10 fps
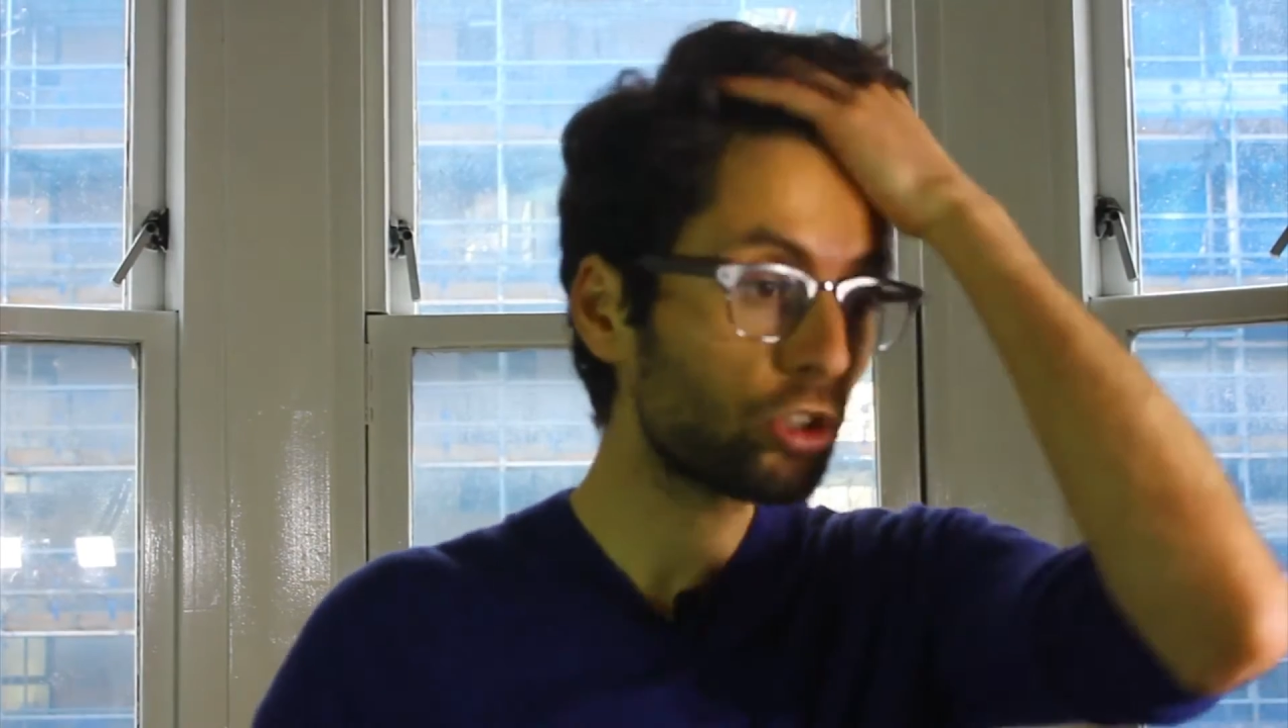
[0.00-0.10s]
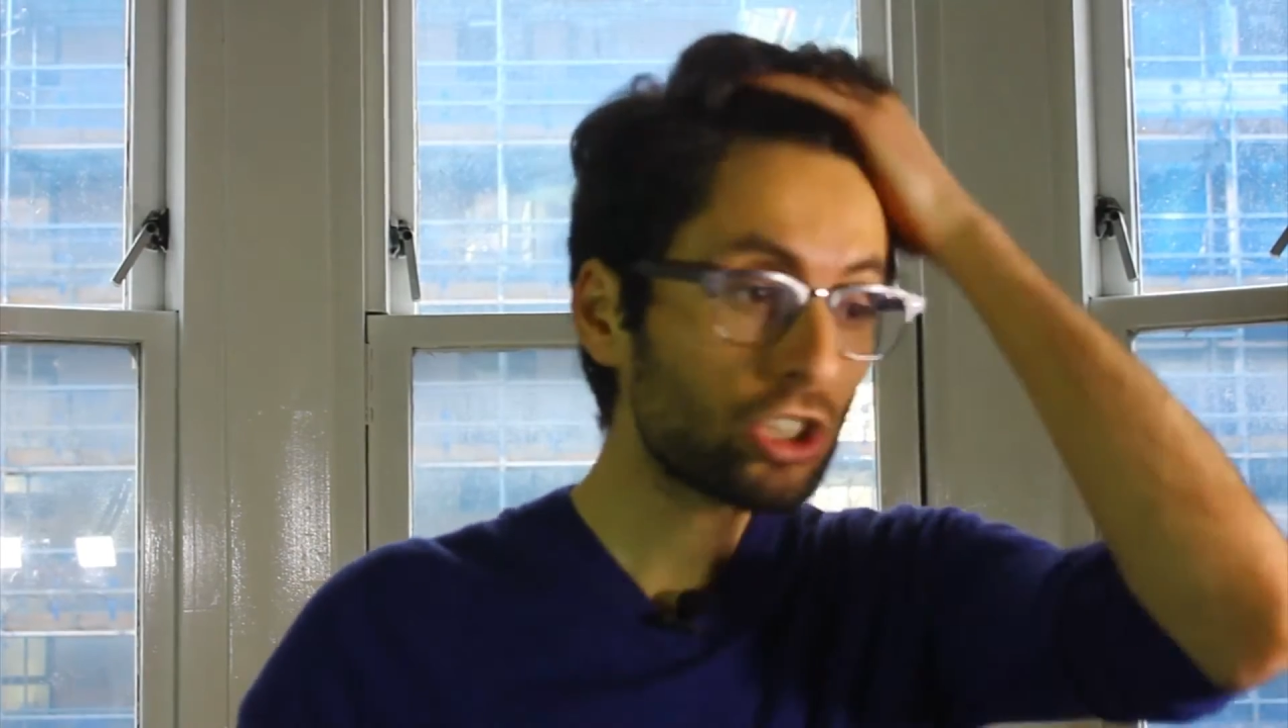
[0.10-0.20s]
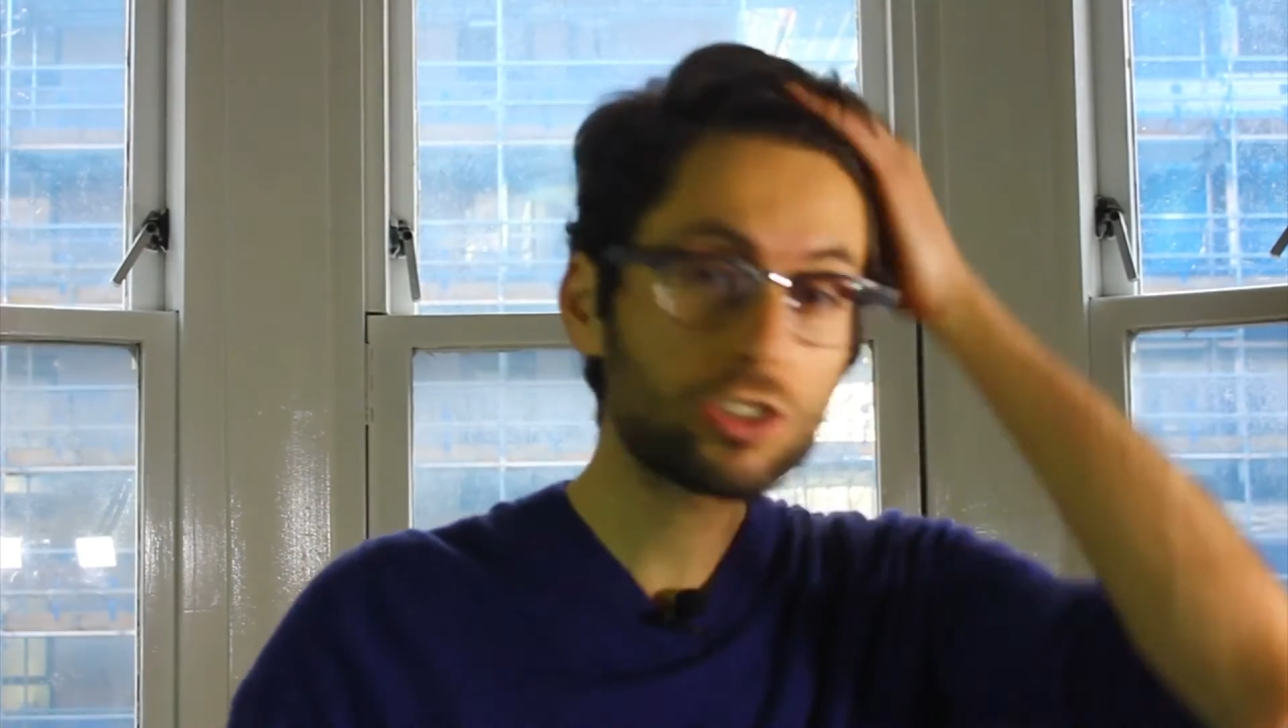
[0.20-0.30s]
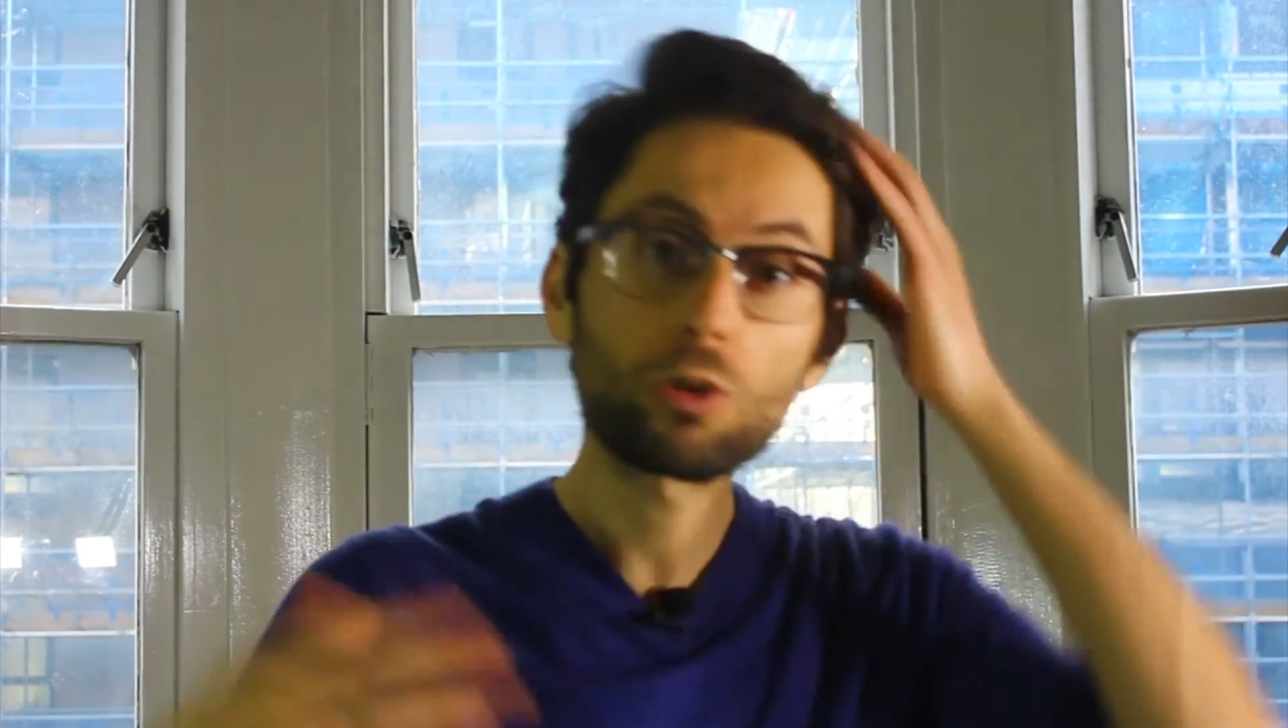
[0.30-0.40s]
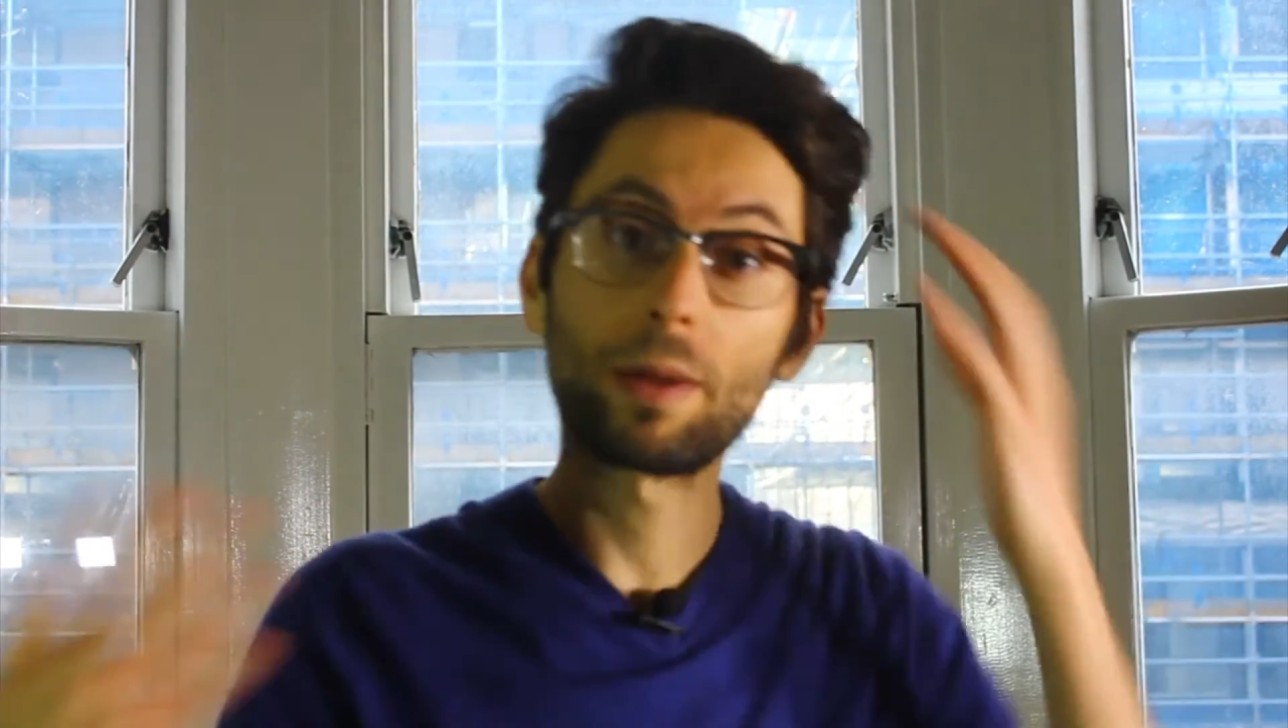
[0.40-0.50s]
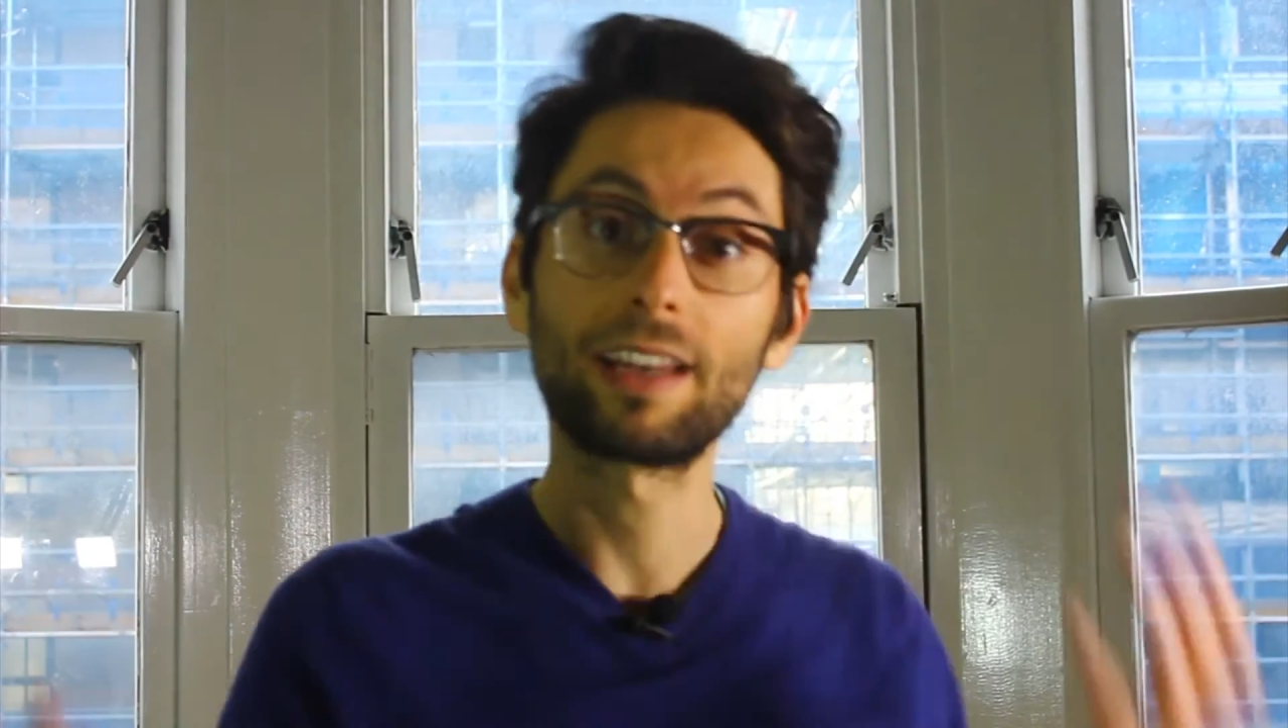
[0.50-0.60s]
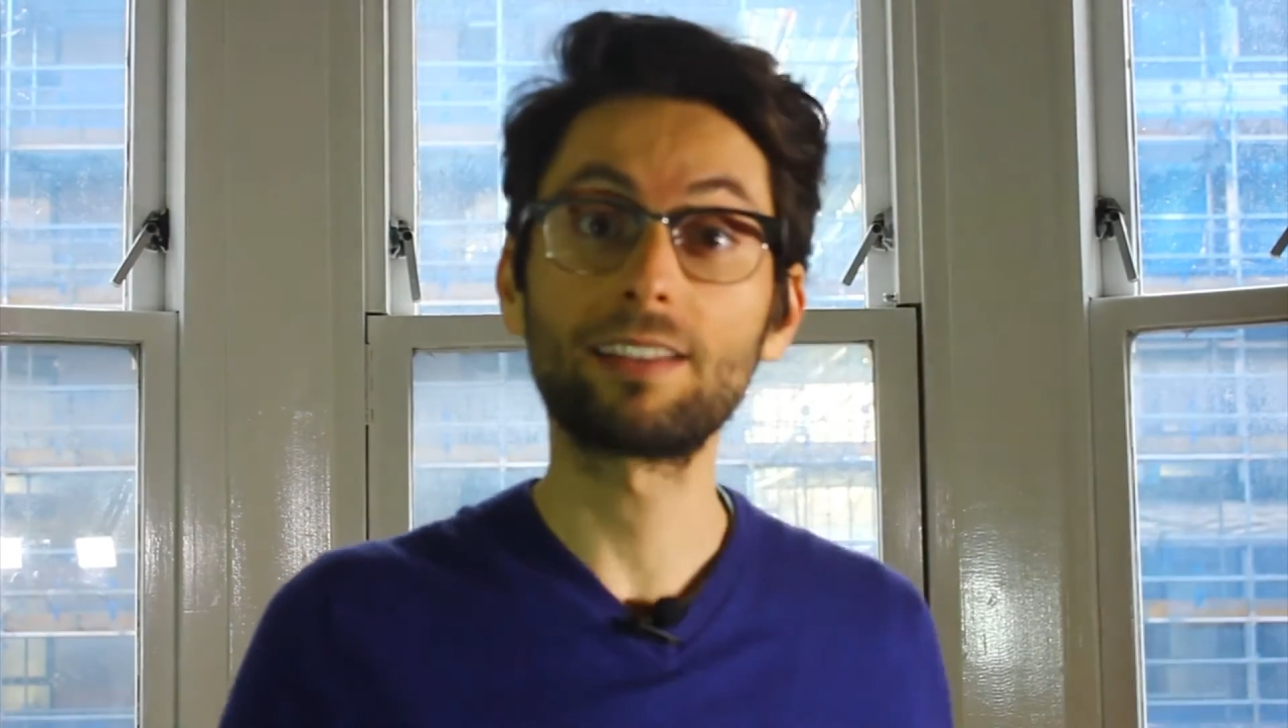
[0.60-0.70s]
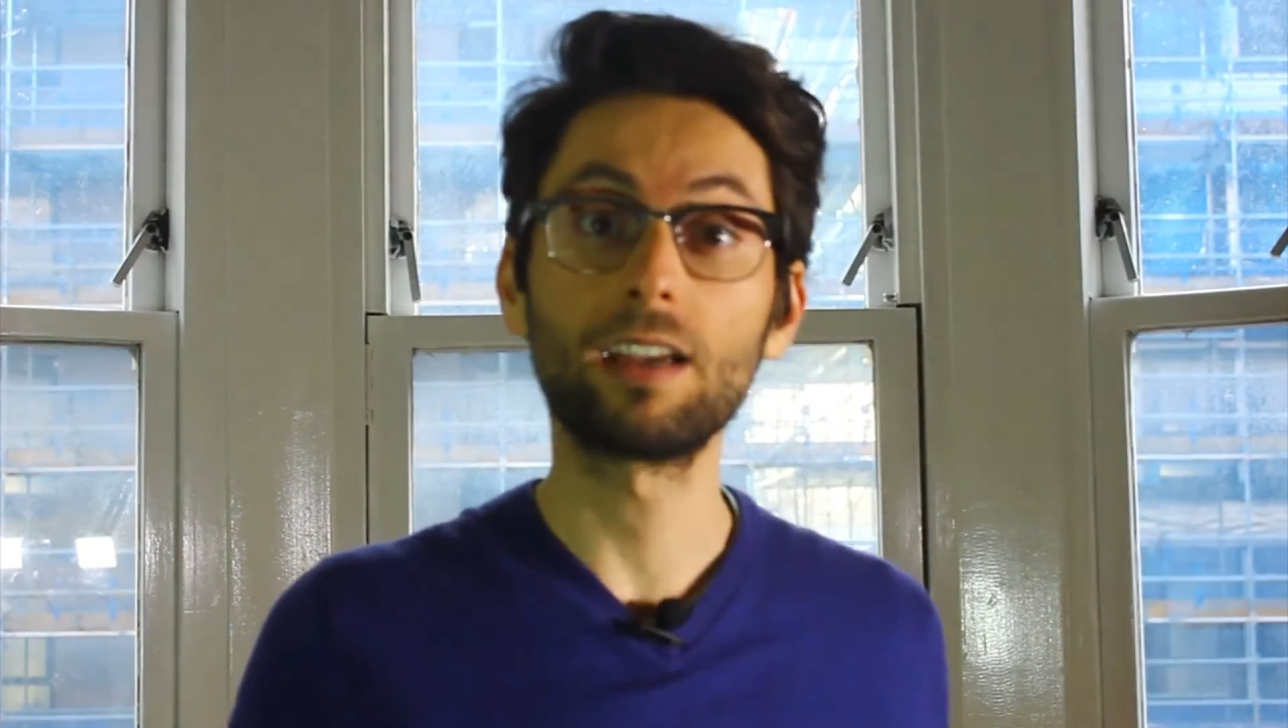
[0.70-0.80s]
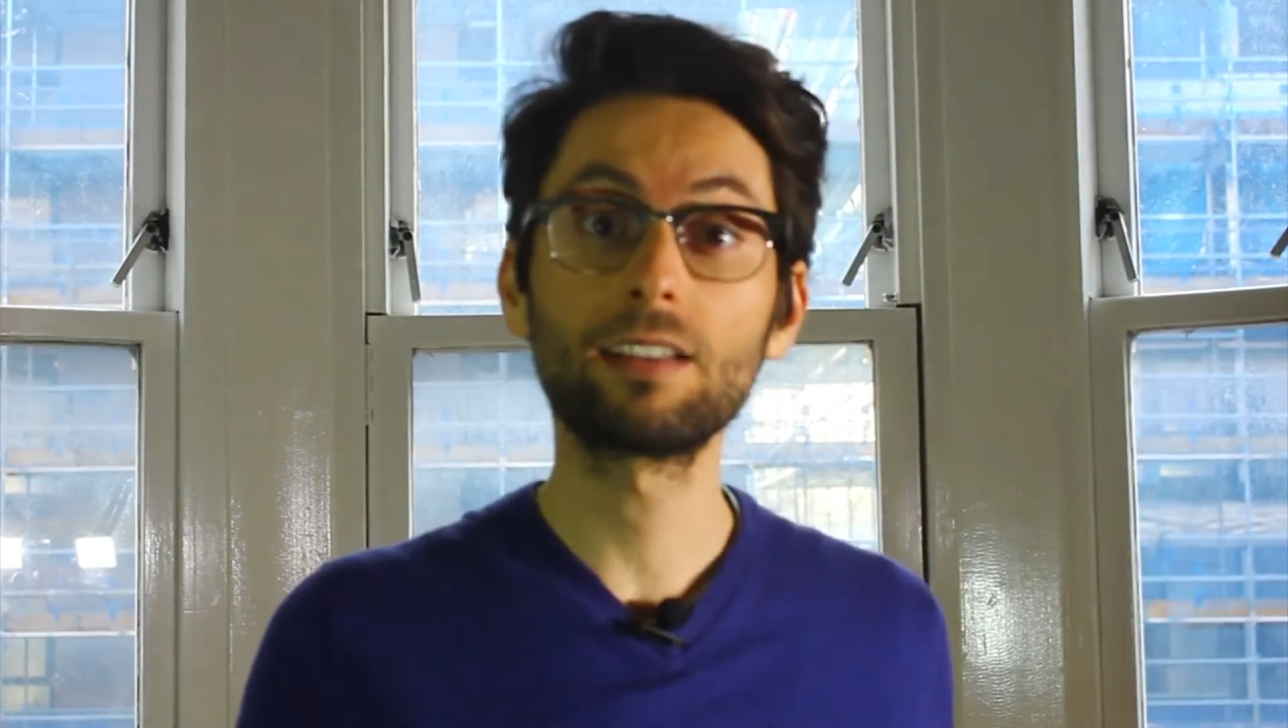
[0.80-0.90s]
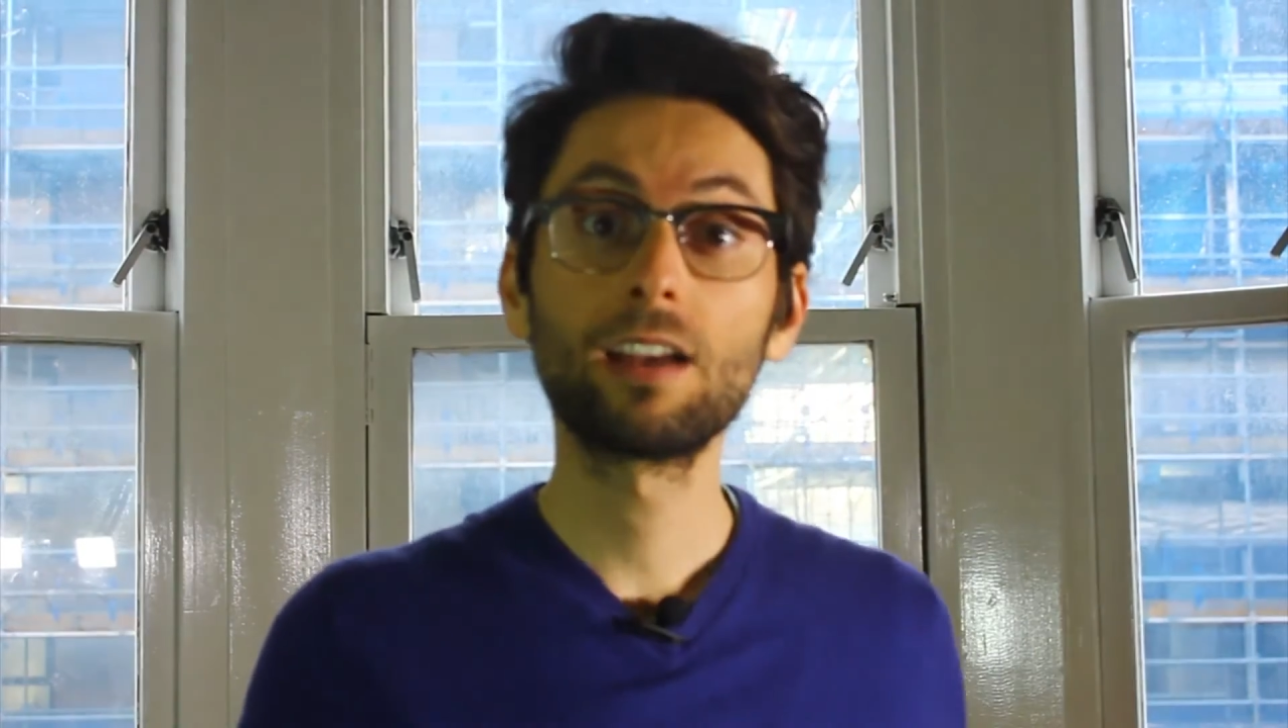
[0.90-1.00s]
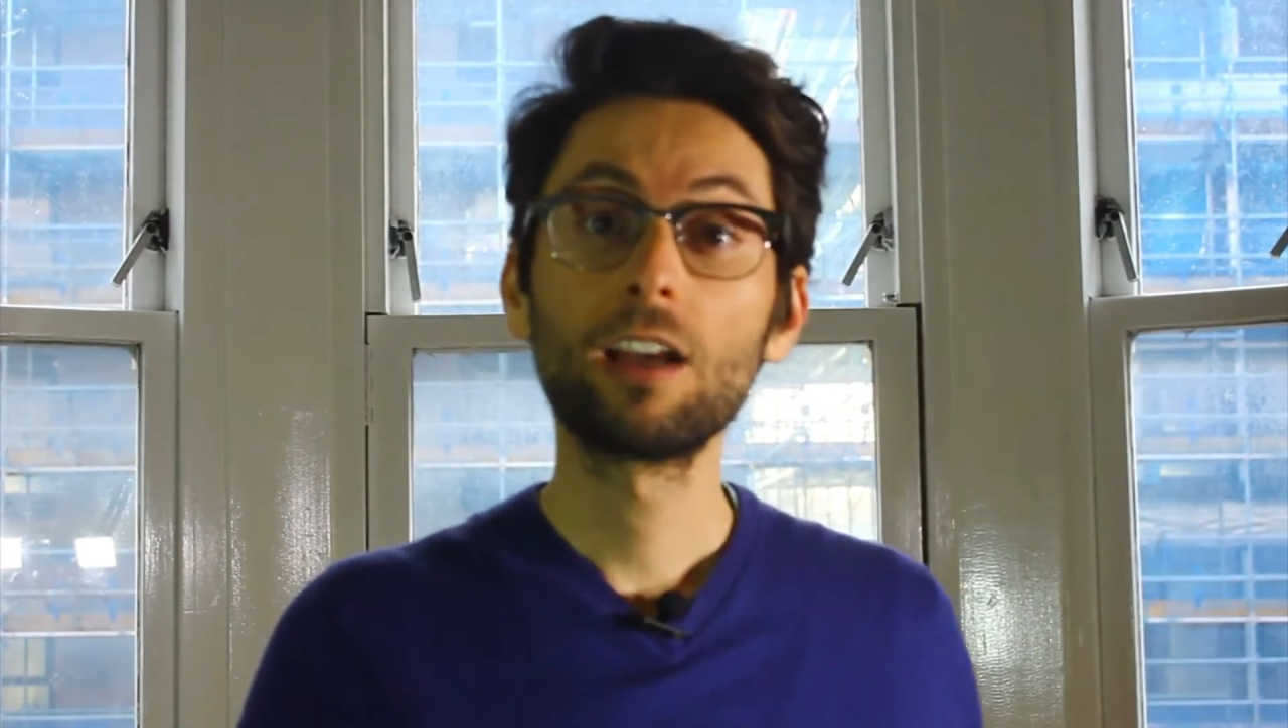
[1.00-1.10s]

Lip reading: just to meditate